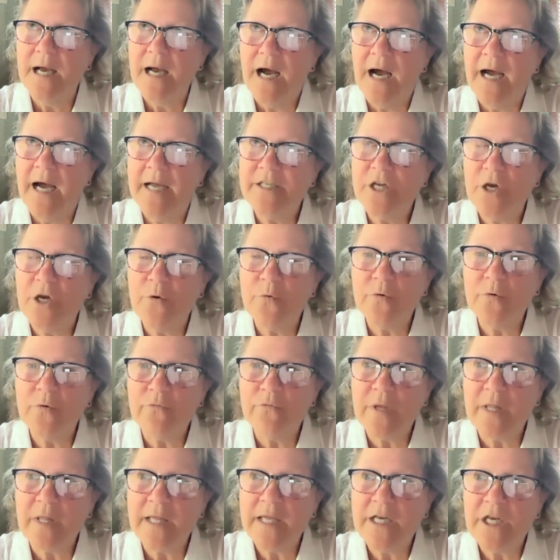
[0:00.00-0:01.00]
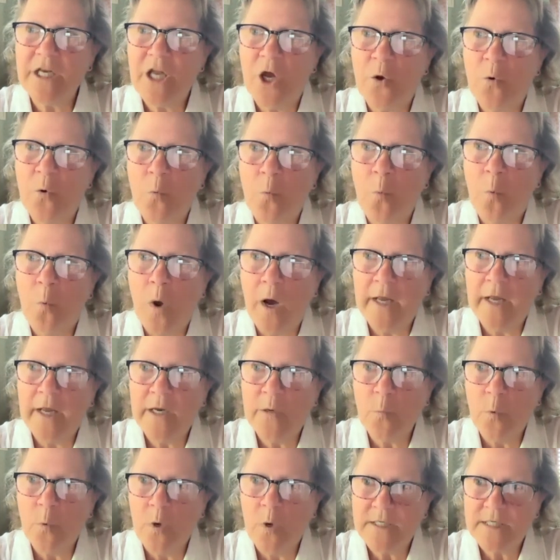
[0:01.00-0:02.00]
I don't really know what
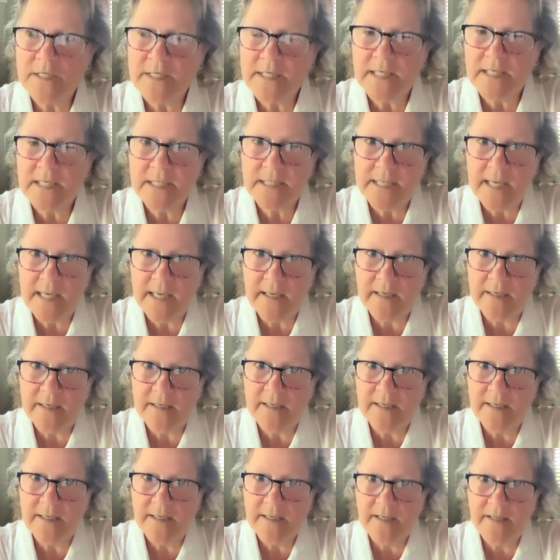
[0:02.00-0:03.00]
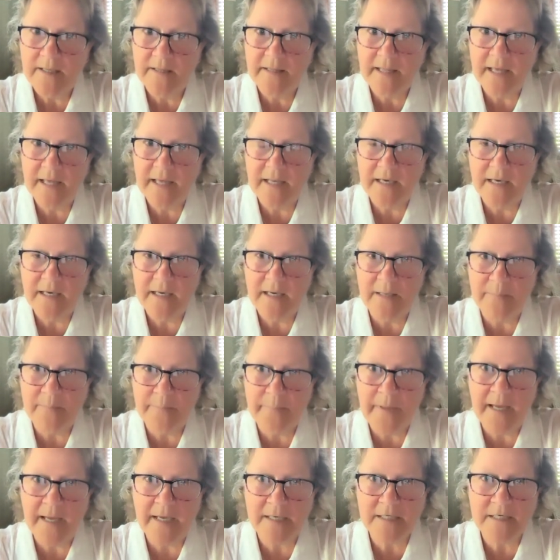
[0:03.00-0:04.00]
it was he said that
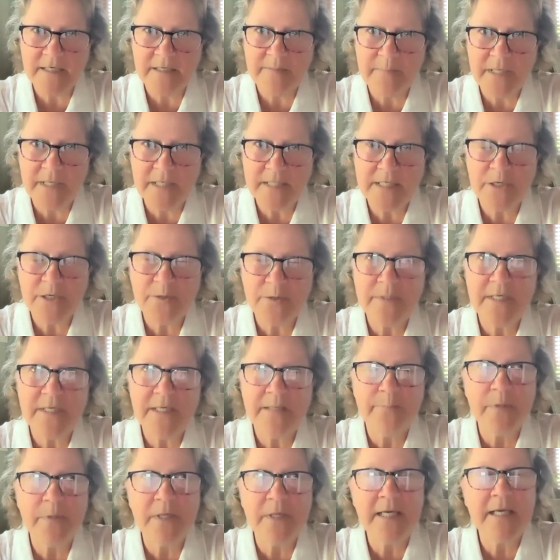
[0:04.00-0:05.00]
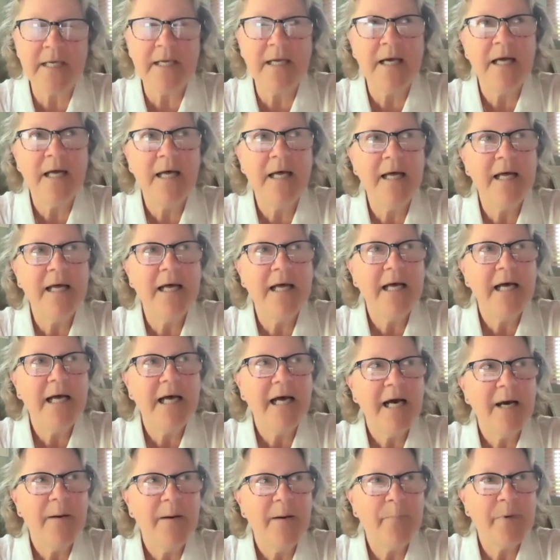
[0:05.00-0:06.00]
impacted me so deeply,
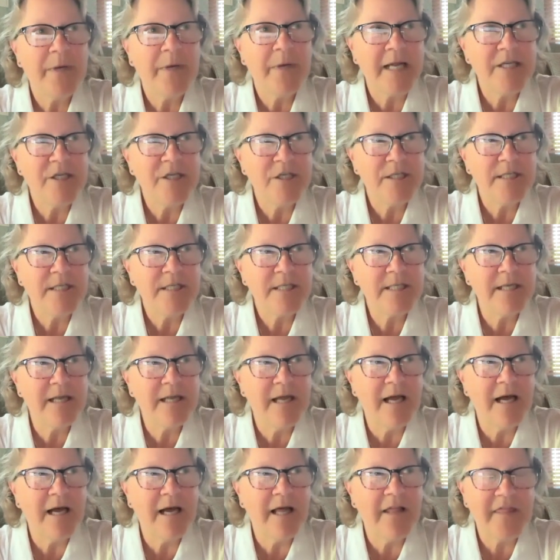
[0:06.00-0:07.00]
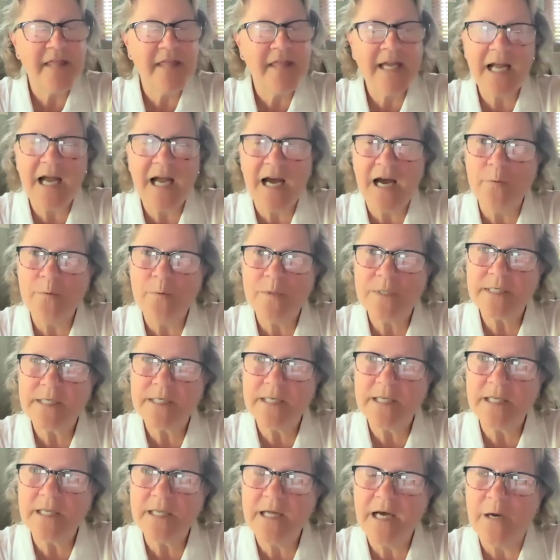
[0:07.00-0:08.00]
but I just, I think I was
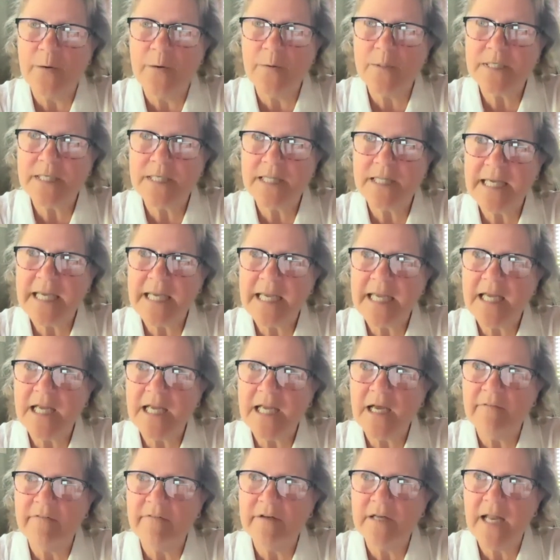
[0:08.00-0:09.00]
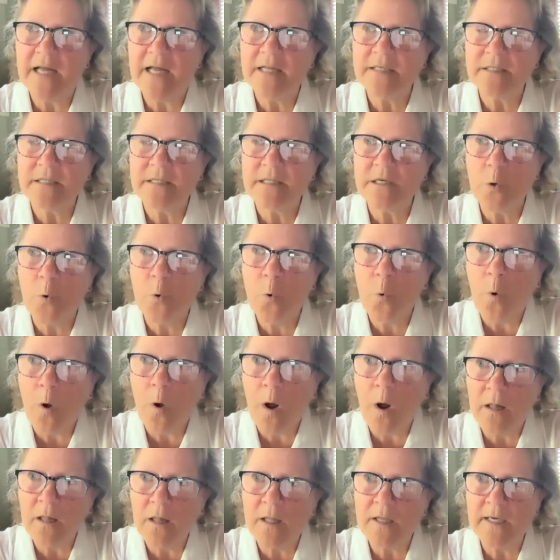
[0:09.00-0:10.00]
I was thinking of it as the
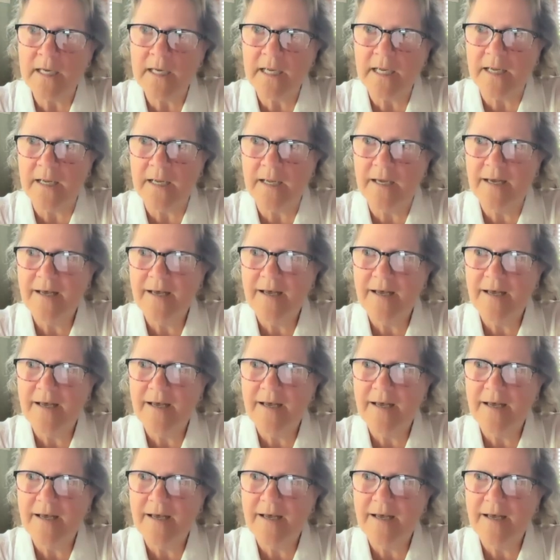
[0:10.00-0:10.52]
quality